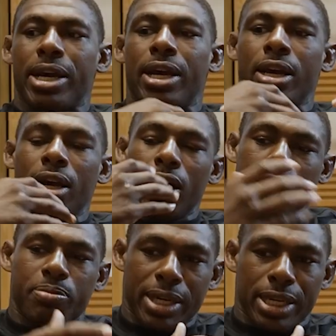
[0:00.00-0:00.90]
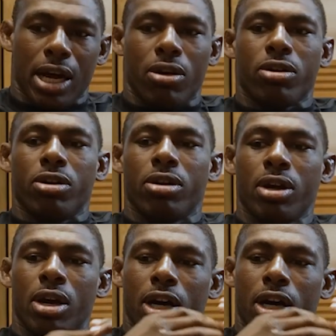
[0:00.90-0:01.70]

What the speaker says: man. Us being out here,